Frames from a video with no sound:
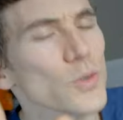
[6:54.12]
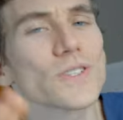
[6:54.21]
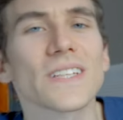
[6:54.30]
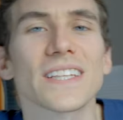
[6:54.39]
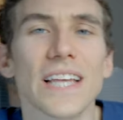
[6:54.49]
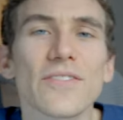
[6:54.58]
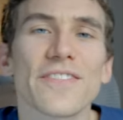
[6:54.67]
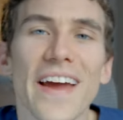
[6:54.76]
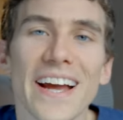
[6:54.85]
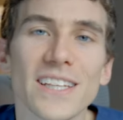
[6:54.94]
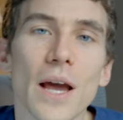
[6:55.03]
those are the seven
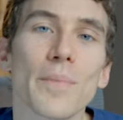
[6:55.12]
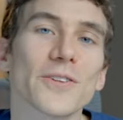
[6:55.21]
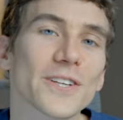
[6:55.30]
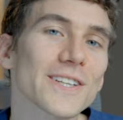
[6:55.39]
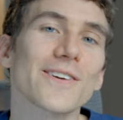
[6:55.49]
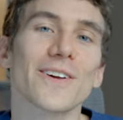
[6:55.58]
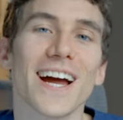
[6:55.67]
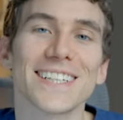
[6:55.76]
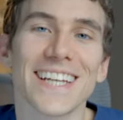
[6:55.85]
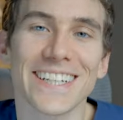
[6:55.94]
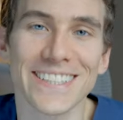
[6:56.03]
facts about scleral
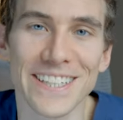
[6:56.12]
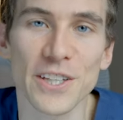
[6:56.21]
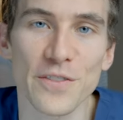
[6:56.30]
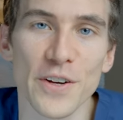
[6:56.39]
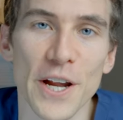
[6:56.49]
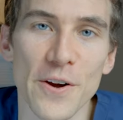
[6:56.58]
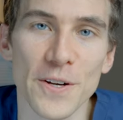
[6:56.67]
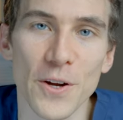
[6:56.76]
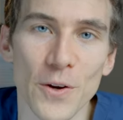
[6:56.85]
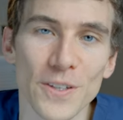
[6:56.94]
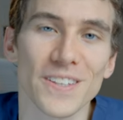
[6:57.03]
contact lenses for
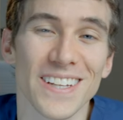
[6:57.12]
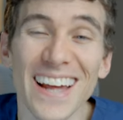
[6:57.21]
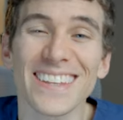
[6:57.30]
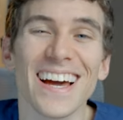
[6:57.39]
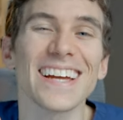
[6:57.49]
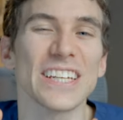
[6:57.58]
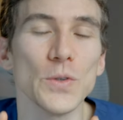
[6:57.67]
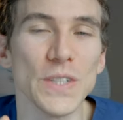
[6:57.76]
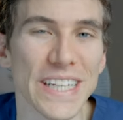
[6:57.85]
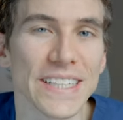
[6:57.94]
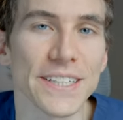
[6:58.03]
keratoconus that I thought you
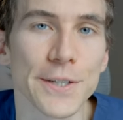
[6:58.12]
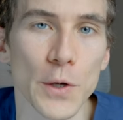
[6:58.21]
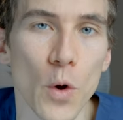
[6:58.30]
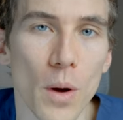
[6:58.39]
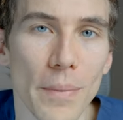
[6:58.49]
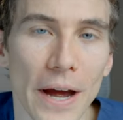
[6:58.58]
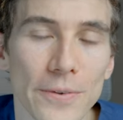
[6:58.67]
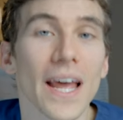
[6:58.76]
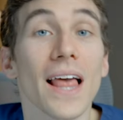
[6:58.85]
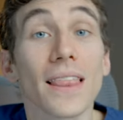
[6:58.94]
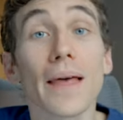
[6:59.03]
needed to know about.
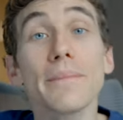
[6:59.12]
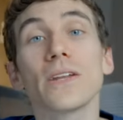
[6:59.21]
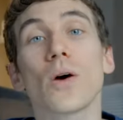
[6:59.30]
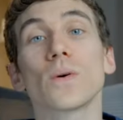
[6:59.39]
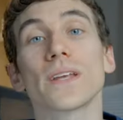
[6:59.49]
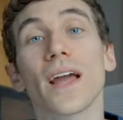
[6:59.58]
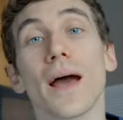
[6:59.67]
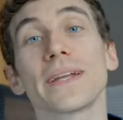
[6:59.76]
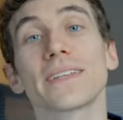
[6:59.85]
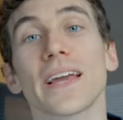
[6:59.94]
Let me know in the comment